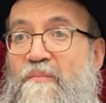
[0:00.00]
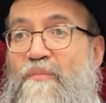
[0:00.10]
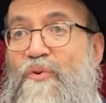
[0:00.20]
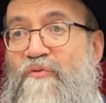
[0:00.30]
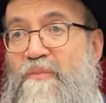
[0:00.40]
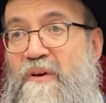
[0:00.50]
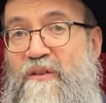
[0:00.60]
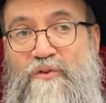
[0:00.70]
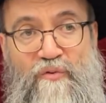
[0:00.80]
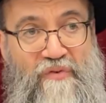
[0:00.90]

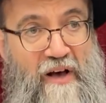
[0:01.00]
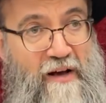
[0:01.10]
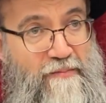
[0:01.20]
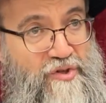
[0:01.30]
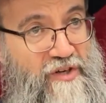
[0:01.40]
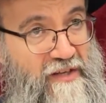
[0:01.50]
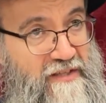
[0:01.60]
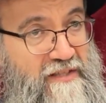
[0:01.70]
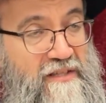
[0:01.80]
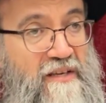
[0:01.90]
movement of
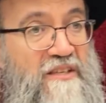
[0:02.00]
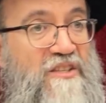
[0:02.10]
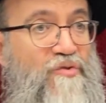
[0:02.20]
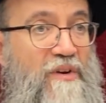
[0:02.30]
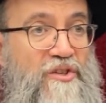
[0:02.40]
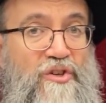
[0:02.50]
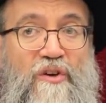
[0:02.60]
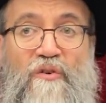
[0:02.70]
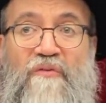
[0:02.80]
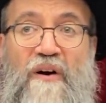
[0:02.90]
objects,
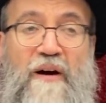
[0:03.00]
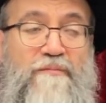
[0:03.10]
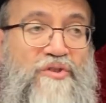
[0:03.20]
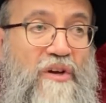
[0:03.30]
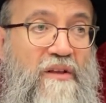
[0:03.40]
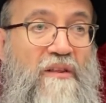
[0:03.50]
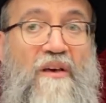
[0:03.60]
stretching of object,